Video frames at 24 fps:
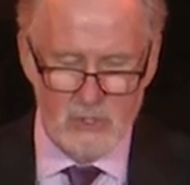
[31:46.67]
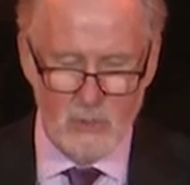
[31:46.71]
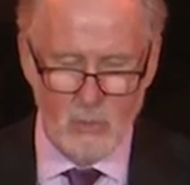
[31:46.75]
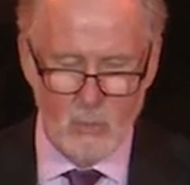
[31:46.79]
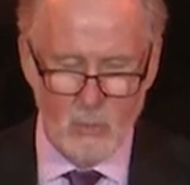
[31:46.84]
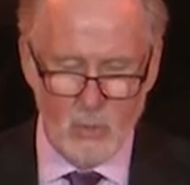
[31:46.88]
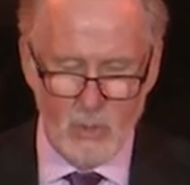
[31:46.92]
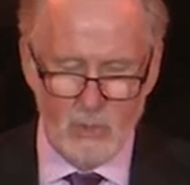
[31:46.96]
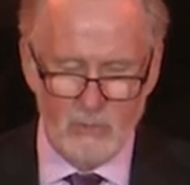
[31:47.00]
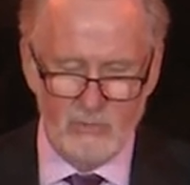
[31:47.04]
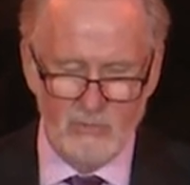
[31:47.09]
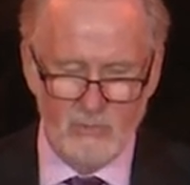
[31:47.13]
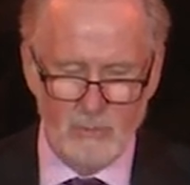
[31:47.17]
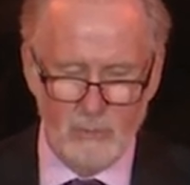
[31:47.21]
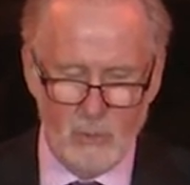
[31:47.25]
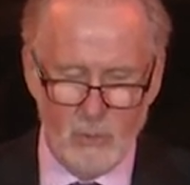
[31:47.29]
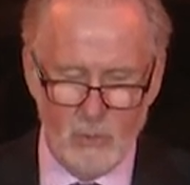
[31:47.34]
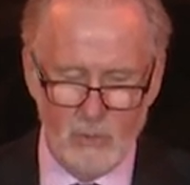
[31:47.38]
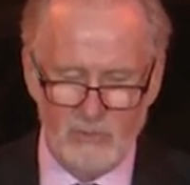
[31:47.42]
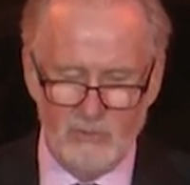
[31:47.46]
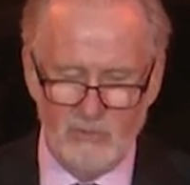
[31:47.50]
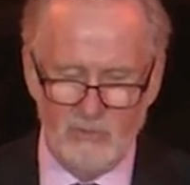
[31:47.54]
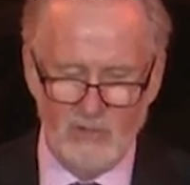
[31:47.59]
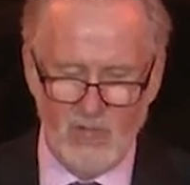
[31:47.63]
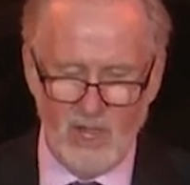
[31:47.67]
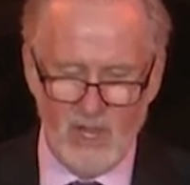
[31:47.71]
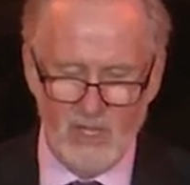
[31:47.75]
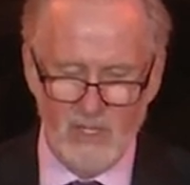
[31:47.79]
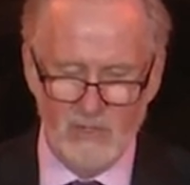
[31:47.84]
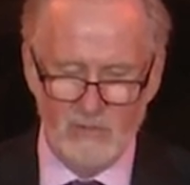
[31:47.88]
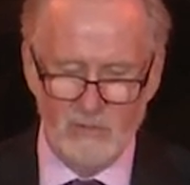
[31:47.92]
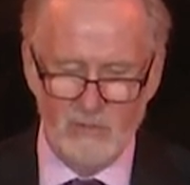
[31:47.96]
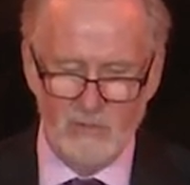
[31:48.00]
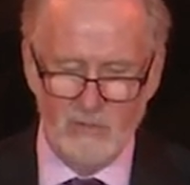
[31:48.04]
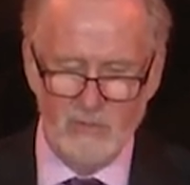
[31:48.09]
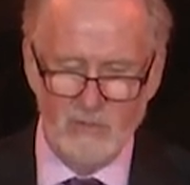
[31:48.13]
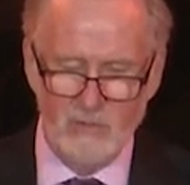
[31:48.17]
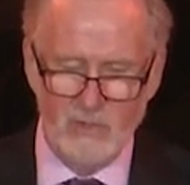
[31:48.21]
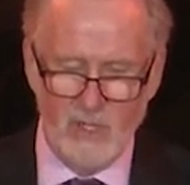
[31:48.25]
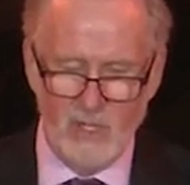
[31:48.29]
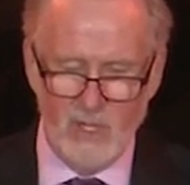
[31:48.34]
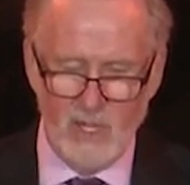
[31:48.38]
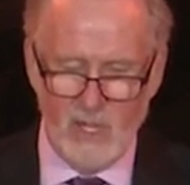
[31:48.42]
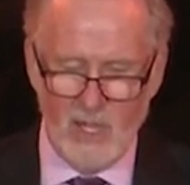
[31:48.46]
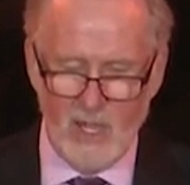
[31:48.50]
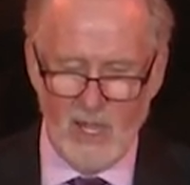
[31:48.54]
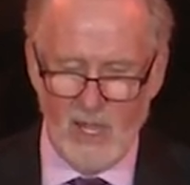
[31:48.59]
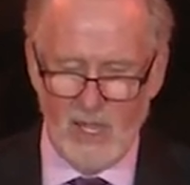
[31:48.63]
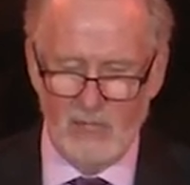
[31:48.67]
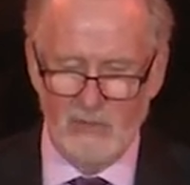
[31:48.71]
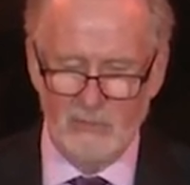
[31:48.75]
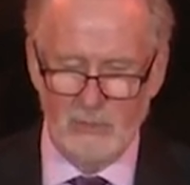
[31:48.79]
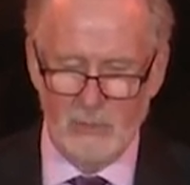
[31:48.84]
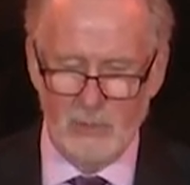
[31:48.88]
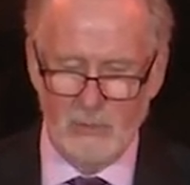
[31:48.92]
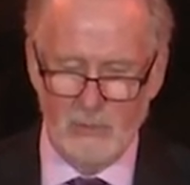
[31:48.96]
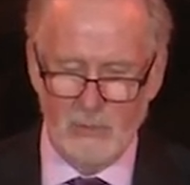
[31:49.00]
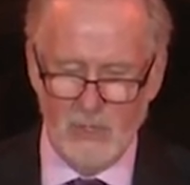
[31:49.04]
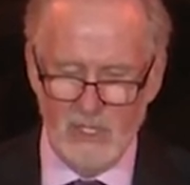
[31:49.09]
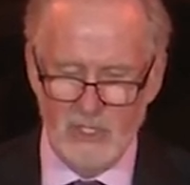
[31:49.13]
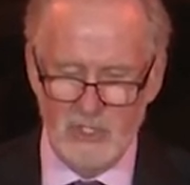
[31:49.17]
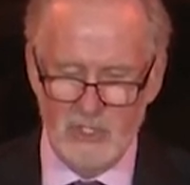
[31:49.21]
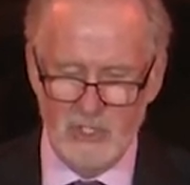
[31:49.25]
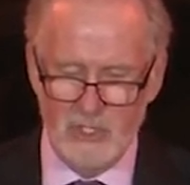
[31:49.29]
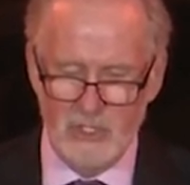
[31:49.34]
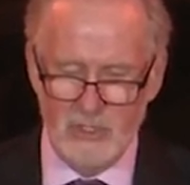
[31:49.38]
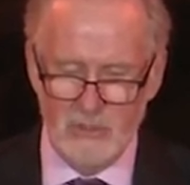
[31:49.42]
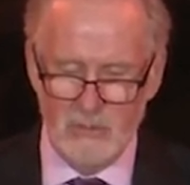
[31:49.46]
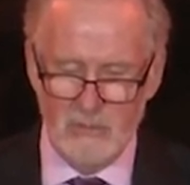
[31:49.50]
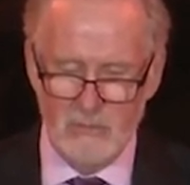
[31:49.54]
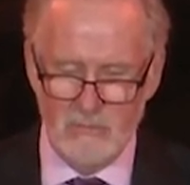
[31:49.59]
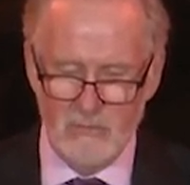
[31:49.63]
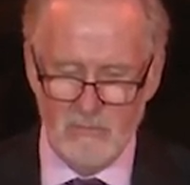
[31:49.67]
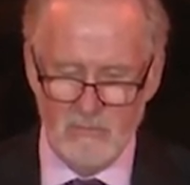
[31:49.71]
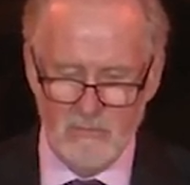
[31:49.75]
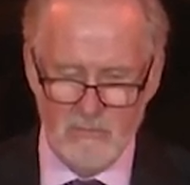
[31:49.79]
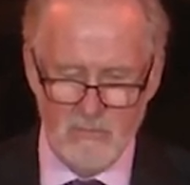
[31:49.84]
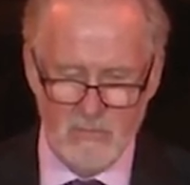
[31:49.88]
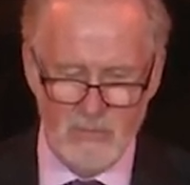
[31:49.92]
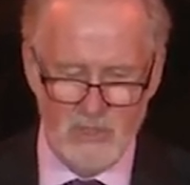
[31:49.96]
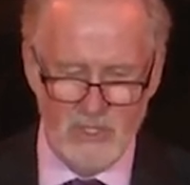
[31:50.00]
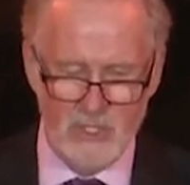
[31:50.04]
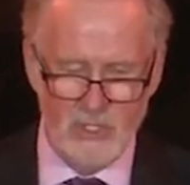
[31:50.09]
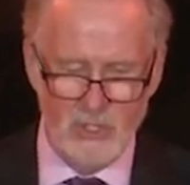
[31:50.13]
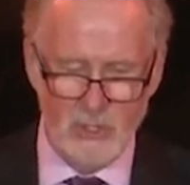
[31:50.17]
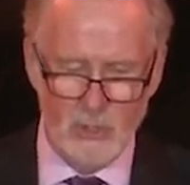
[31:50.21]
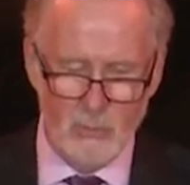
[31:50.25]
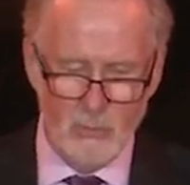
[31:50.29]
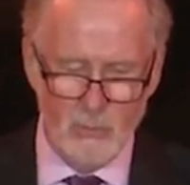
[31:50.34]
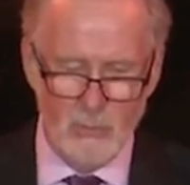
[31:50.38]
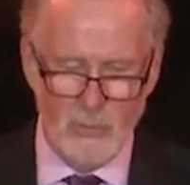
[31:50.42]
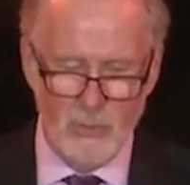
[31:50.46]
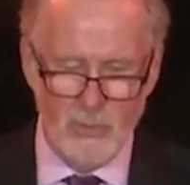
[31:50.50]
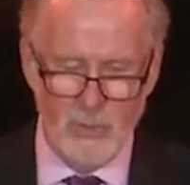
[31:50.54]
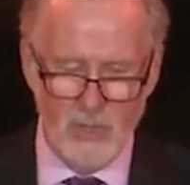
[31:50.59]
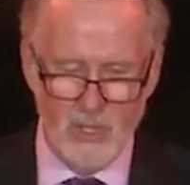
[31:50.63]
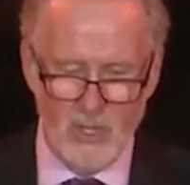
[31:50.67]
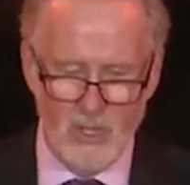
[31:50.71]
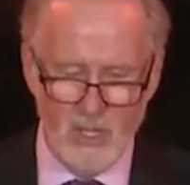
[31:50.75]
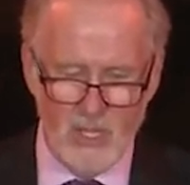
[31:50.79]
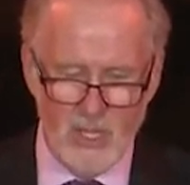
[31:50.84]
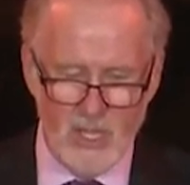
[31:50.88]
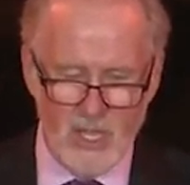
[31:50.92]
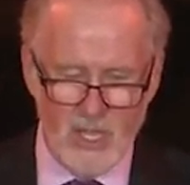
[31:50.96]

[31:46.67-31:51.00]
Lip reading: Your work supports science, exploration, the youth,